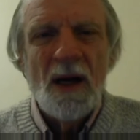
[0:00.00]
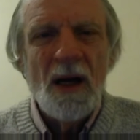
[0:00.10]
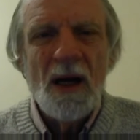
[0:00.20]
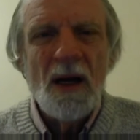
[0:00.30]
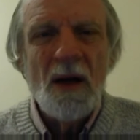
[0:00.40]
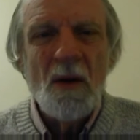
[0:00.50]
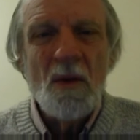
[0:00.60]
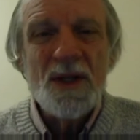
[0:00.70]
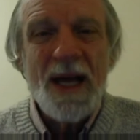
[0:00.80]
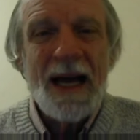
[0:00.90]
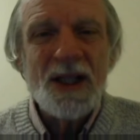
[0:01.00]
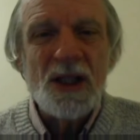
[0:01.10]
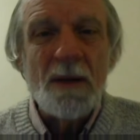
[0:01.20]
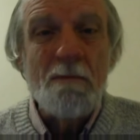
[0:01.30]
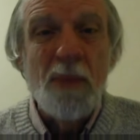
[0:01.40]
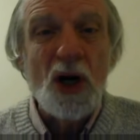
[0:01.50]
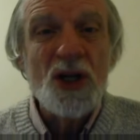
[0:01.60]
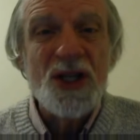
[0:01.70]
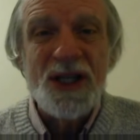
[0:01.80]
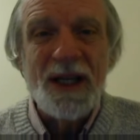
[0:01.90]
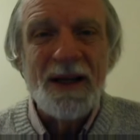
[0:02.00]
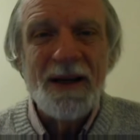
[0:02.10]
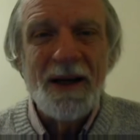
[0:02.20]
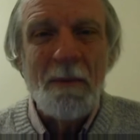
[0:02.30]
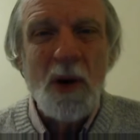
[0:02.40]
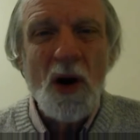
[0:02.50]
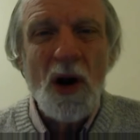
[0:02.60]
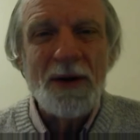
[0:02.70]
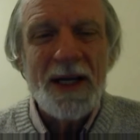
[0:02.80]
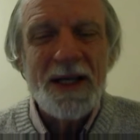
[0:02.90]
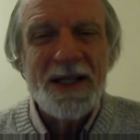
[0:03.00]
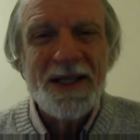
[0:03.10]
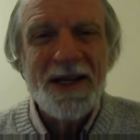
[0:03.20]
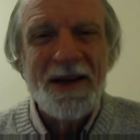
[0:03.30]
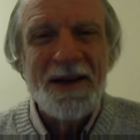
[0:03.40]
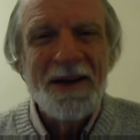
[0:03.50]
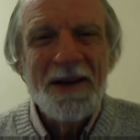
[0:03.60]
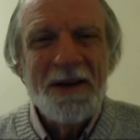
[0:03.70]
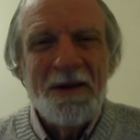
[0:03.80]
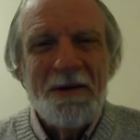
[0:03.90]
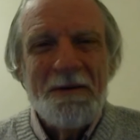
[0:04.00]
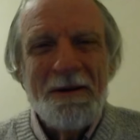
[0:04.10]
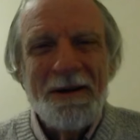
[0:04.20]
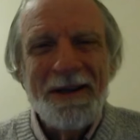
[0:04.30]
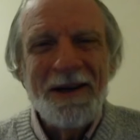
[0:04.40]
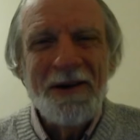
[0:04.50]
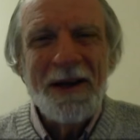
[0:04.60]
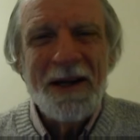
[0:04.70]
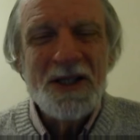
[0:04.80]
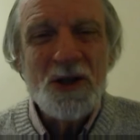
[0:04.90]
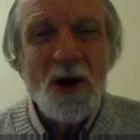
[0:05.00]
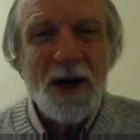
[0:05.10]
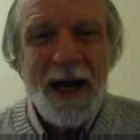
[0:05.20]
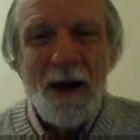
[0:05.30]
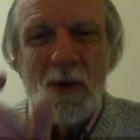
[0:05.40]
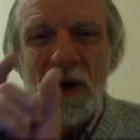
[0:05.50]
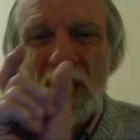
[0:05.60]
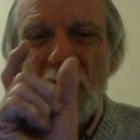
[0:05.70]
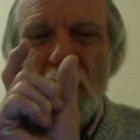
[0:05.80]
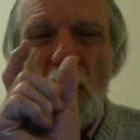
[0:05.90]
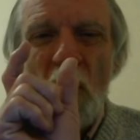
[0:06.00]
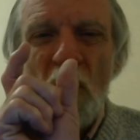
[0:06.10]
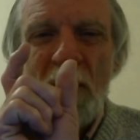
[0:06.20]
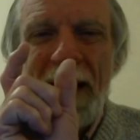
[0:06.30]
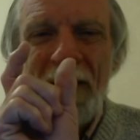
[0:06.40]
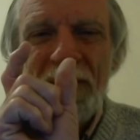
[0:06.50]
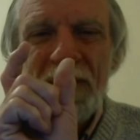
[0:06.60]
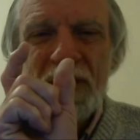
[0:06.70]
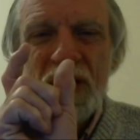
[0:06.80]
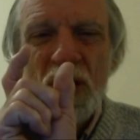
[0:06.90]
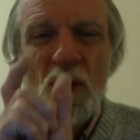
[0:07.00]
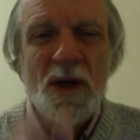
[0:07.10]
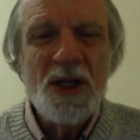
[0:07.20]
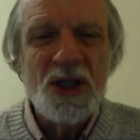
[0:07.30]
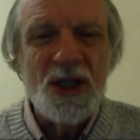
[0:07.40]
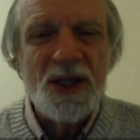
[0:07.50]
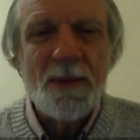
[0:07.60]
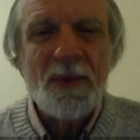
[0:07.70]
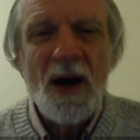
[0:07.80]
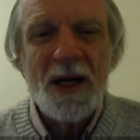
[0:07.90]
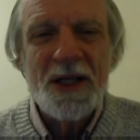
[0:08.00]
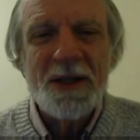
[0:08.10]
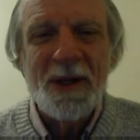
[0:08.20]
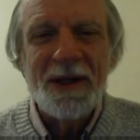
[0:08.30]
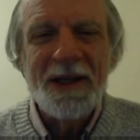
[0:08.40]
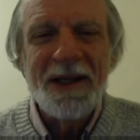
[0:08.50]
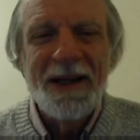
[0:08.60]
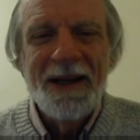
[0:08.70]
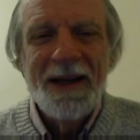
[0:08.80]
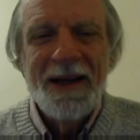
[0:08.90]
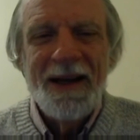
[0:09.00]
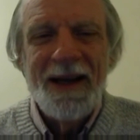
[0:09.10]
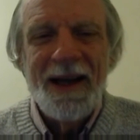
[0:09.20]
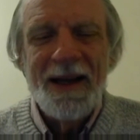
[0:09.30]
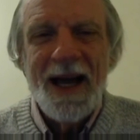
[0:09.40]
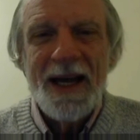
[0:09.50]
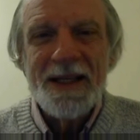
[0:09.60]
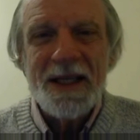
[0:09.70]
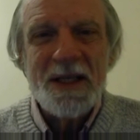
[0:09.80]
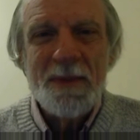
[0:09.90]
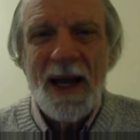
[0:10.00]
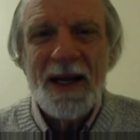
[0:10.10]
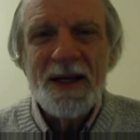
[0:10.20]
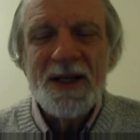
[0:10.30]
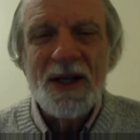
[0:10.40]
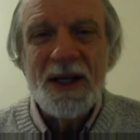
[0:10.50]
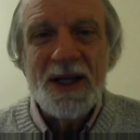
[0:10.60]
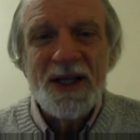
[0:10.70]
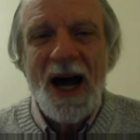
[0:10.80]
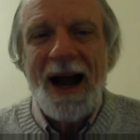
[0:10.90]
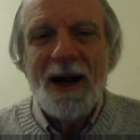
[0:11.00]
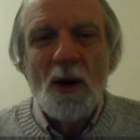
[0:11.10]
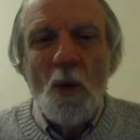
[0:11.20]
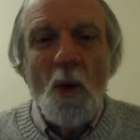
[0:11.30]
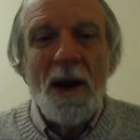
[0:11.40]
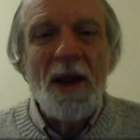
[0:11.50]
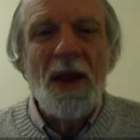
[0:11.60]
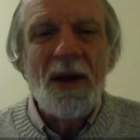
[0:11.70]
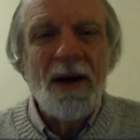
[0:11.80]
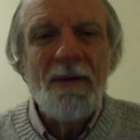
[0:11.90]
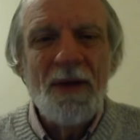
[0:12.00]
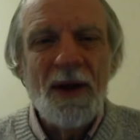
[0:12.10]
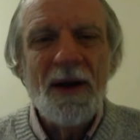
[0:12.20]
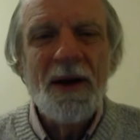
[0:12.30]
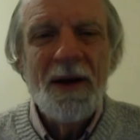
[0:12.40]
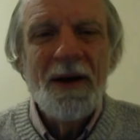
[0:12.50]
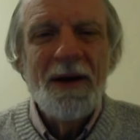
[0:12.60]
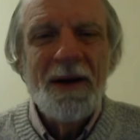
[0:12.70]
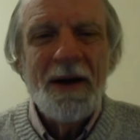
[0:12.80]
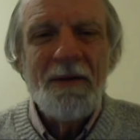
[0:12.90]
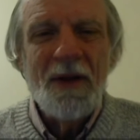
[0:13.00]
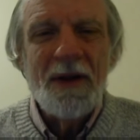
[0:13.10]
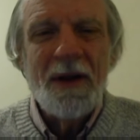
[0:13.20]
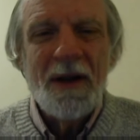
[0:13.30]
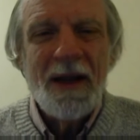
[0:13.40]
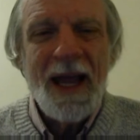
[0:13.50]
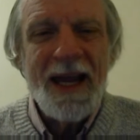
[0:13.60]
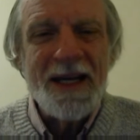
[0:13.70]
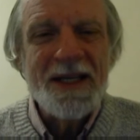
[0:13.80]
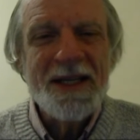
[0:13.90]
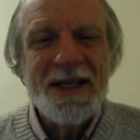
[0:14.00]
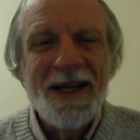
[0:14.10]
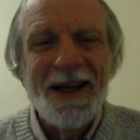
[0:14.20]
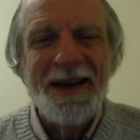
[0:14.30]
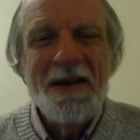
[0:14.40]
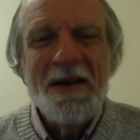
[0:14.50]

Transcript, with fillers: uh, was actually bursting apart. That's uh, you know, it started out with a little hole about two inches approximately, and has expanded to the entire width of the of the case.